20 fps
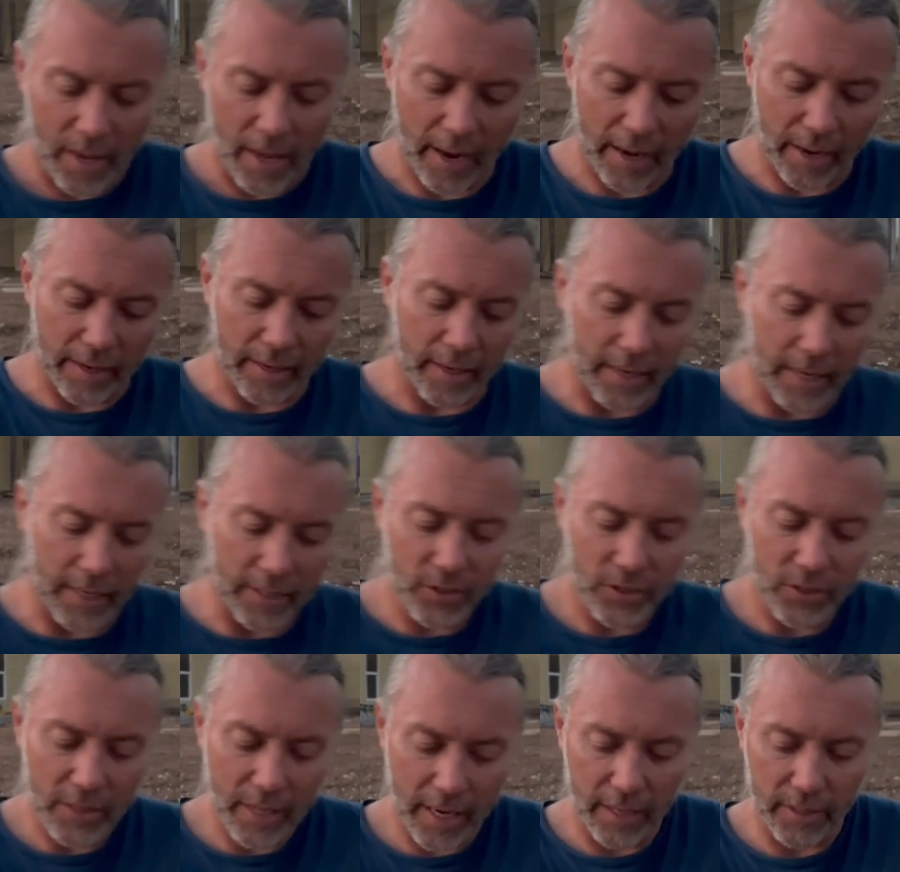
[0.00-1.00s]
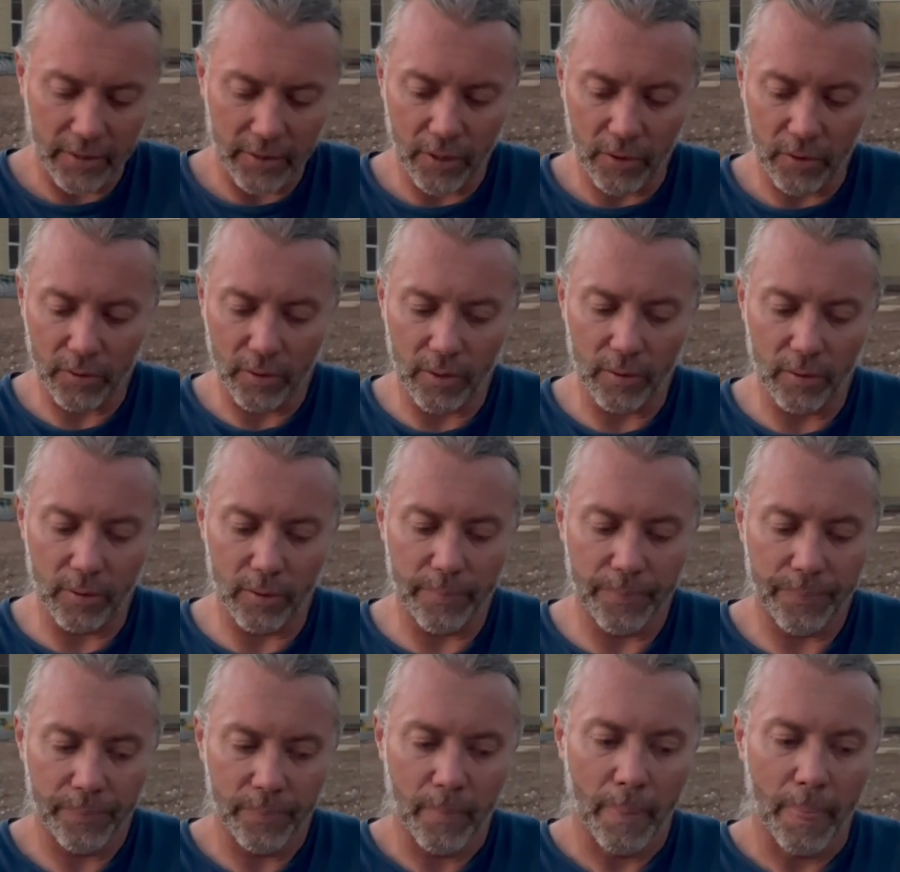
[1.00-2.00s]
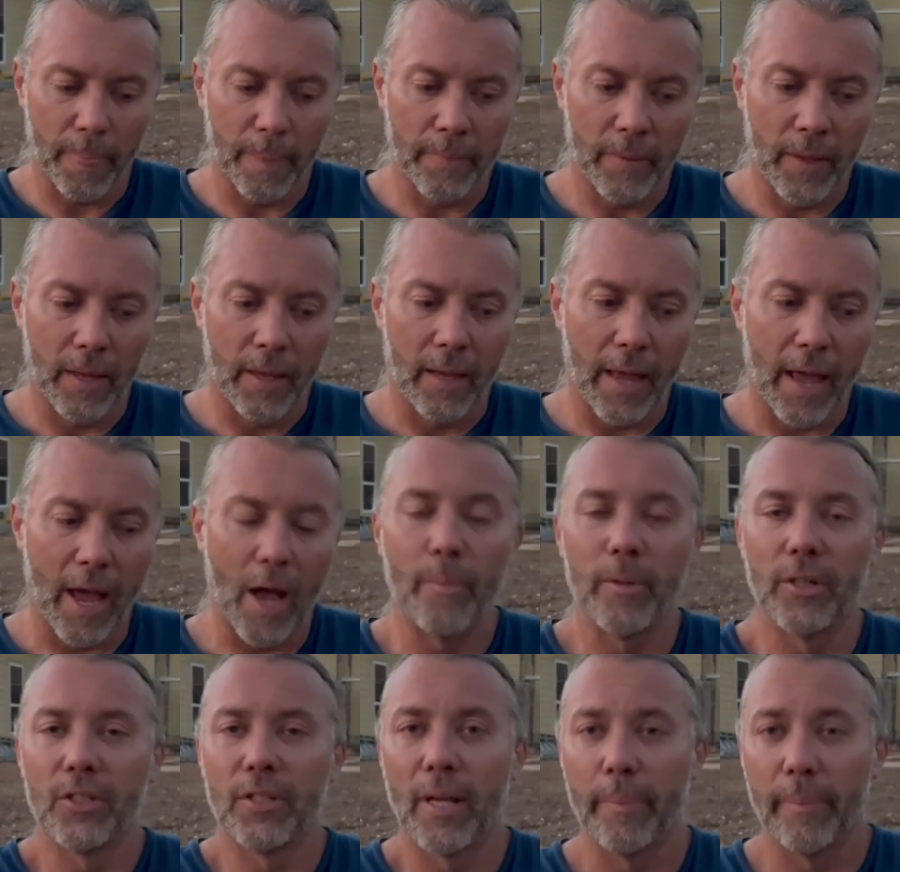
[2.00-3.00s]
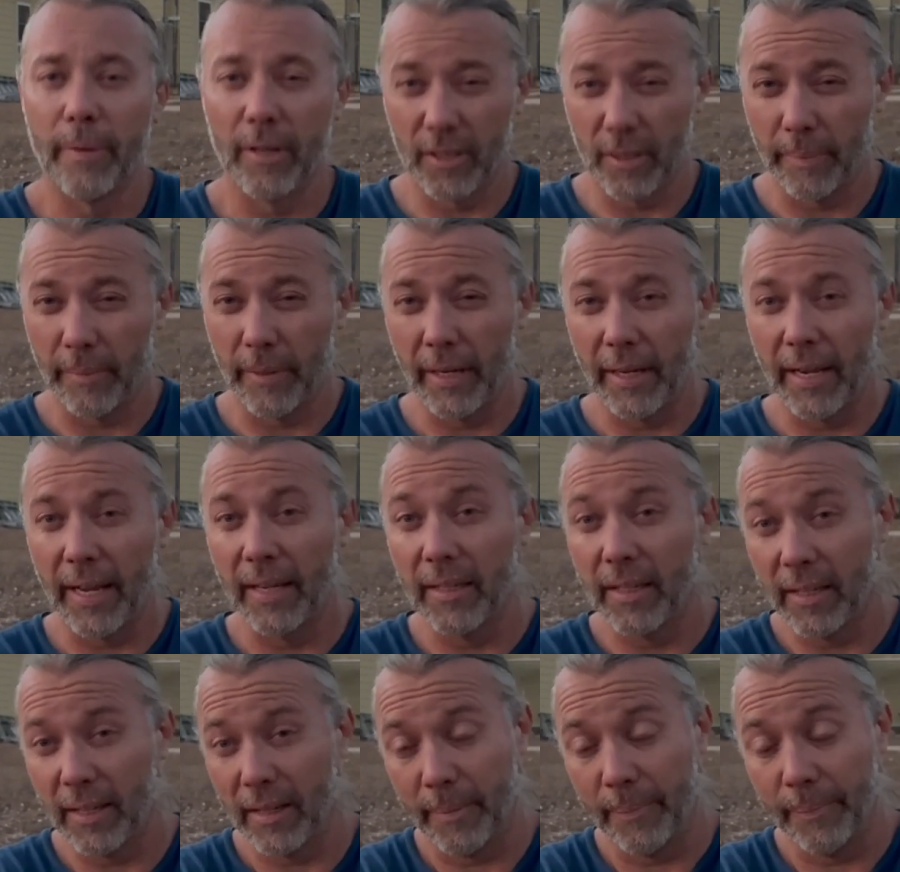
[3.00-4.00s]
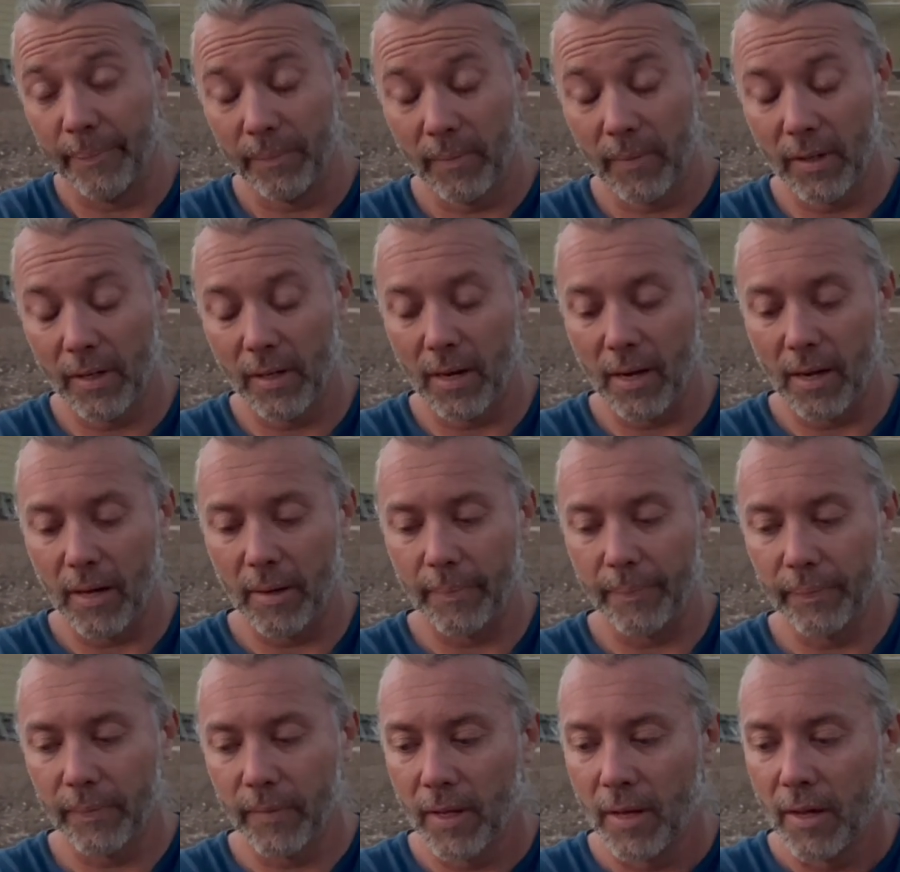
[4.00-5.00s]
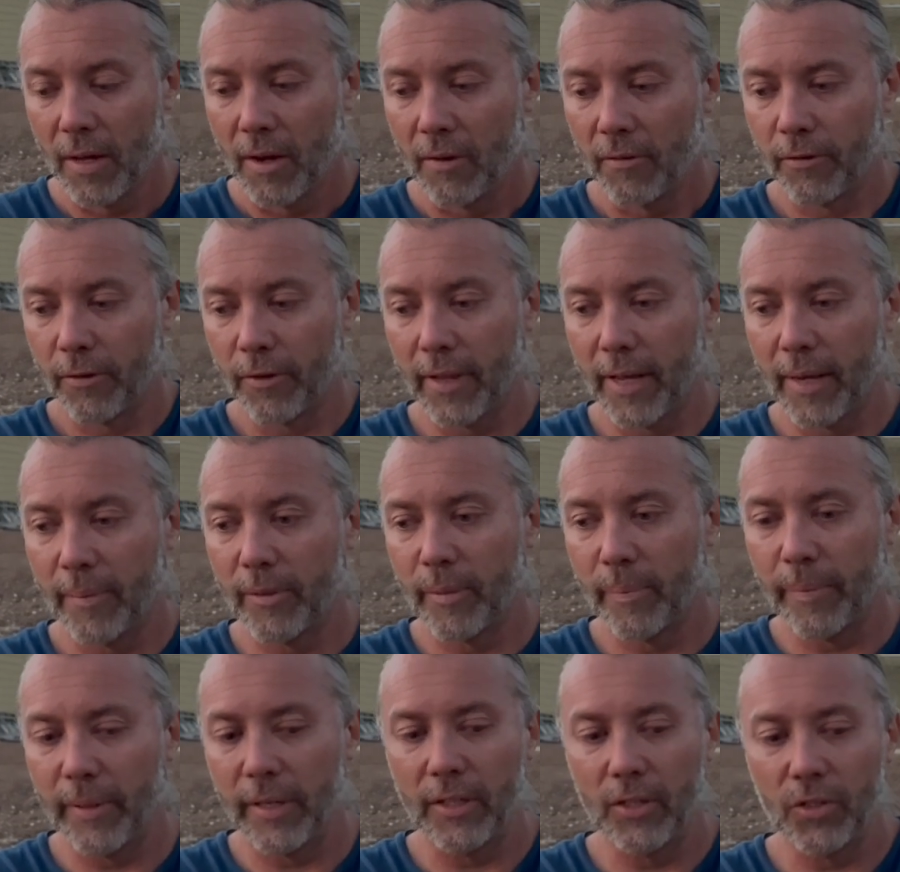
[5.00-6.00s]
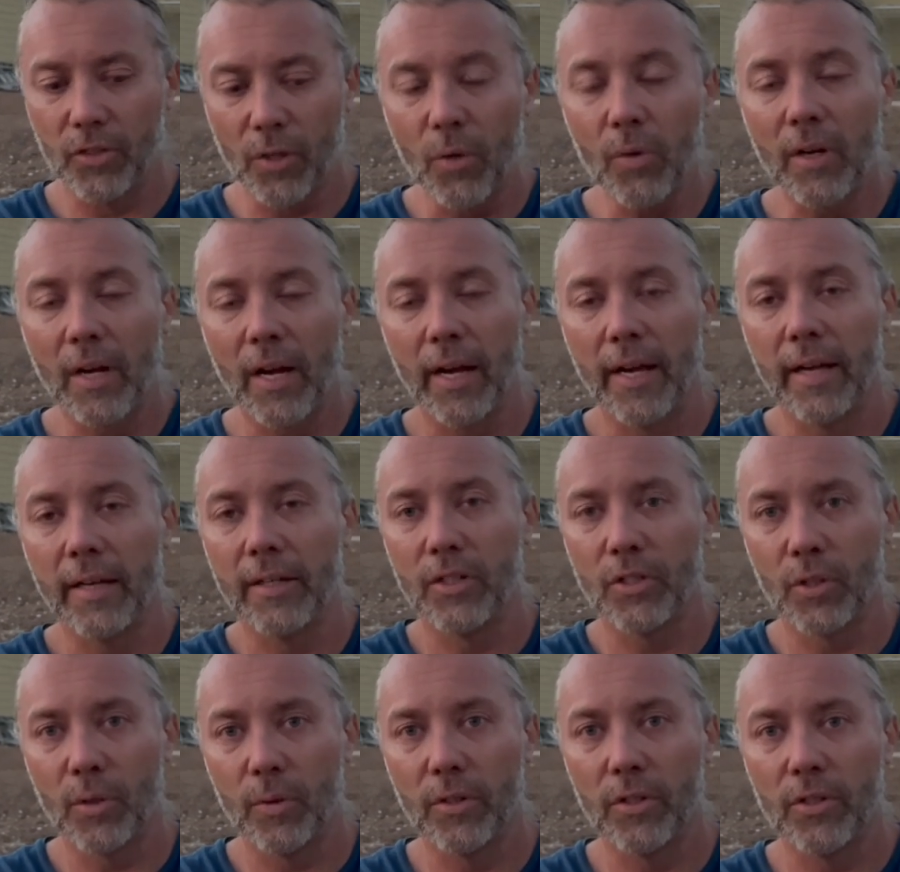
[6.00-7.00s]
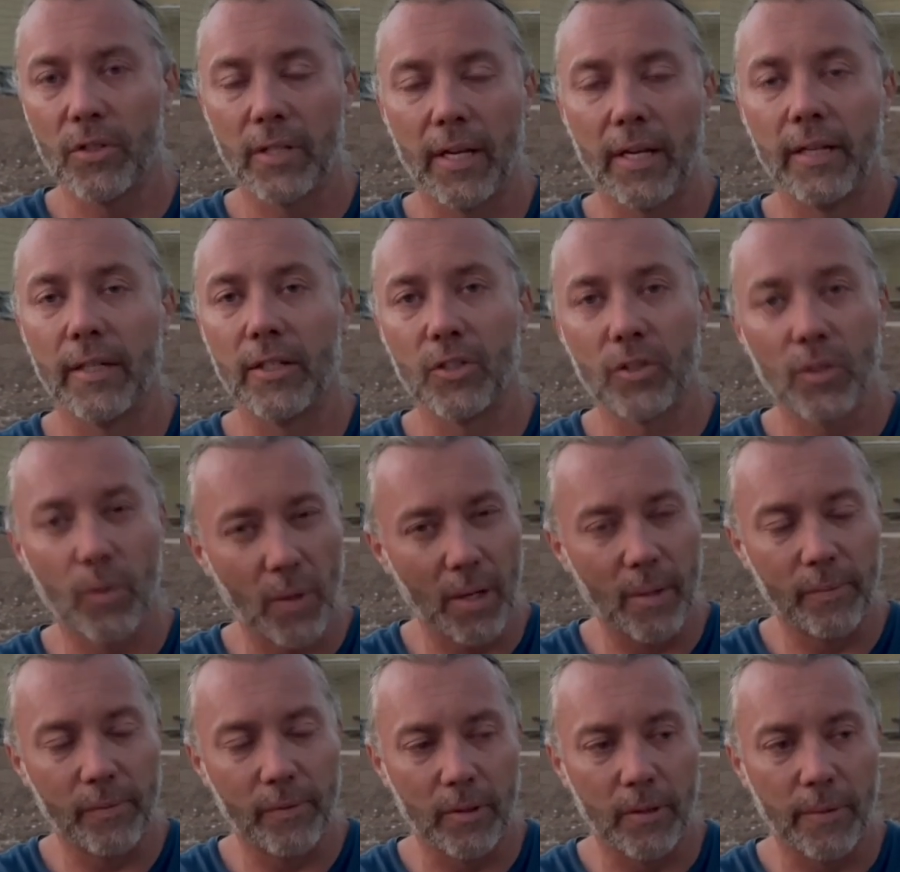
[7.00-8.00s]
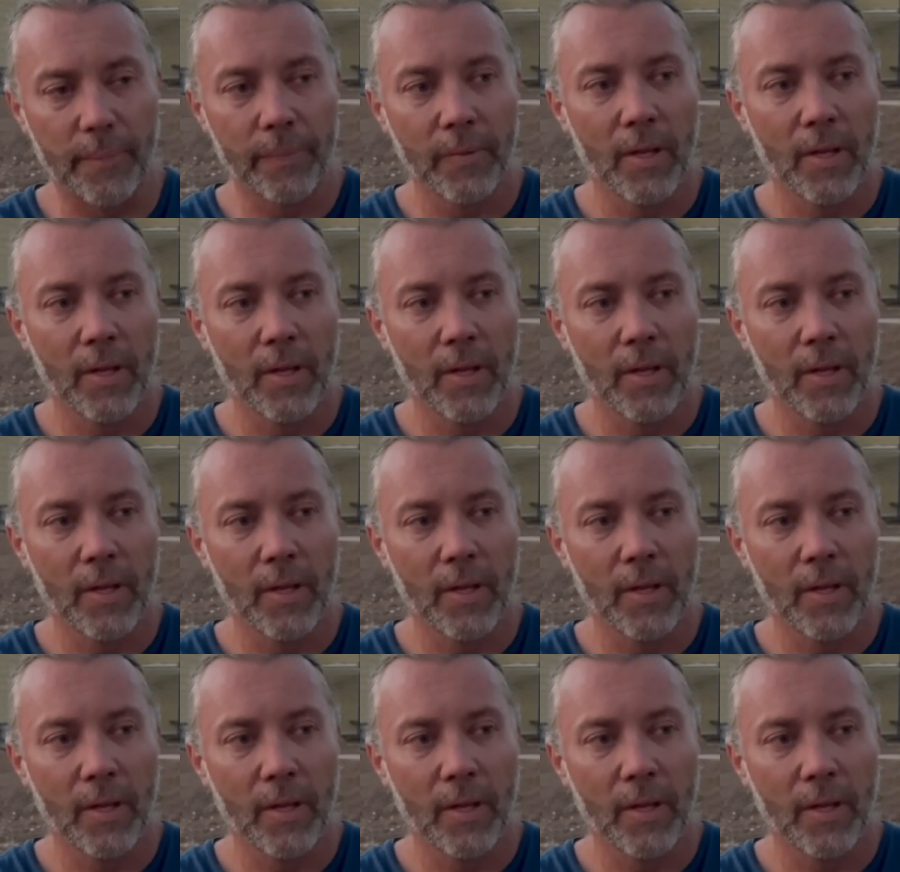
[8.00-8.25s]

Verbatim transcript: And I just can't tell you how much that meant to me and to him um, for them to be so kind and so understanding and so helpful.